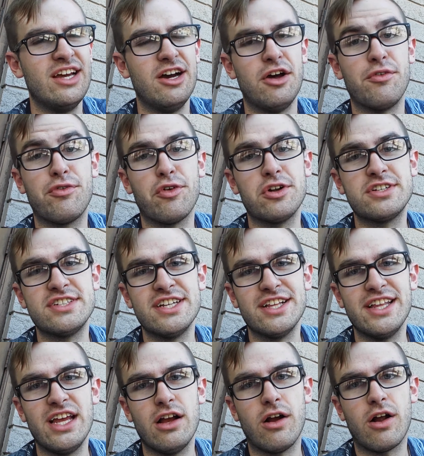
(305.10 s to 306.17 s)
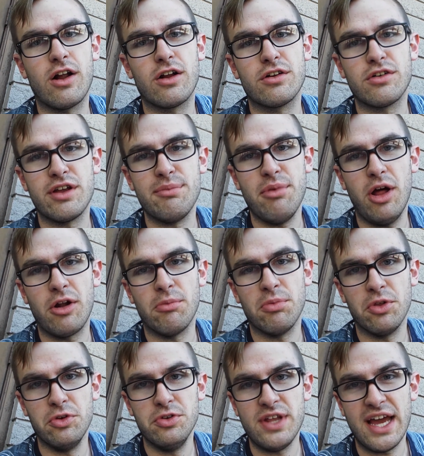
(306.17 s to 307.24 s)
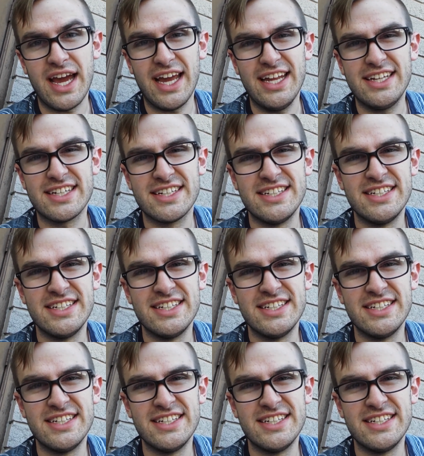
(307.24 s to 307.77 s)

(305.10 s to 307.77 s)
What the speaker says: unfortunately our green bottle blue died,